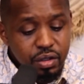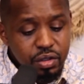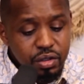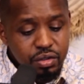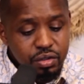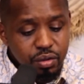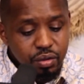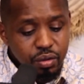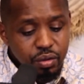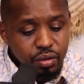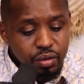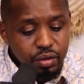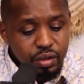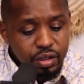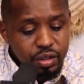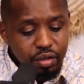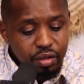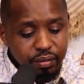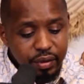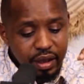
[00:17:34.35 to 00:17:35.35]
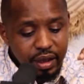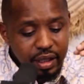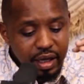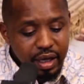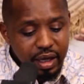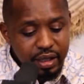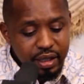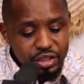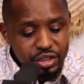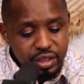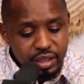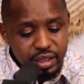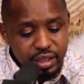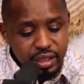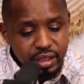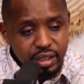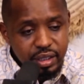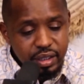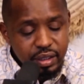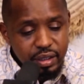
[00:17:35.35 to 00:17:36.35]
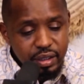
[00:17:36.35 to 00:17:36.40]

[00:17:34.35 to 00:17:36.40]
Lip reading: So they told me, lala chini.